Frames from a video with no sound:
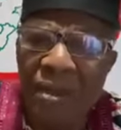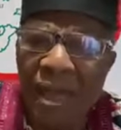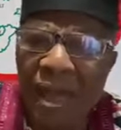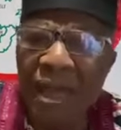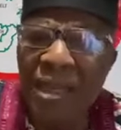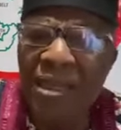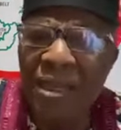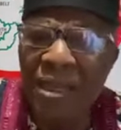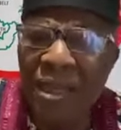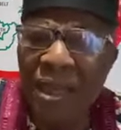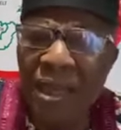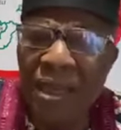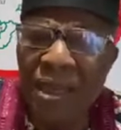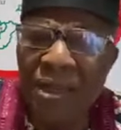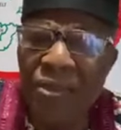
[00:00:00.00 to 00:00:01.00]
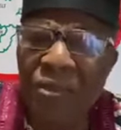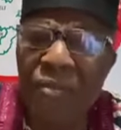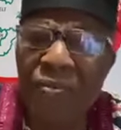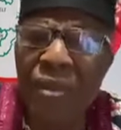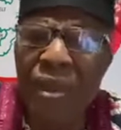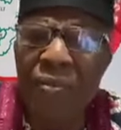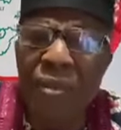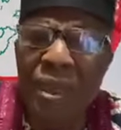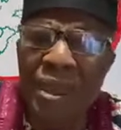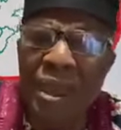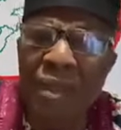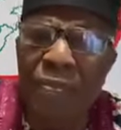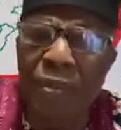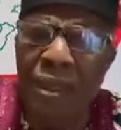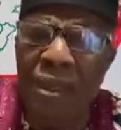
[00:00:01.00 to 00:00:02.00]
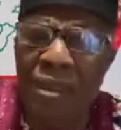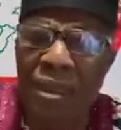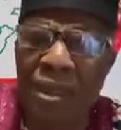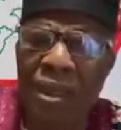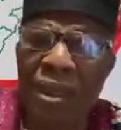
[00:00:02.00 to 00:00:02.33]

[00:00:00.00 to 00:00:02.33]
I think it will be a better place.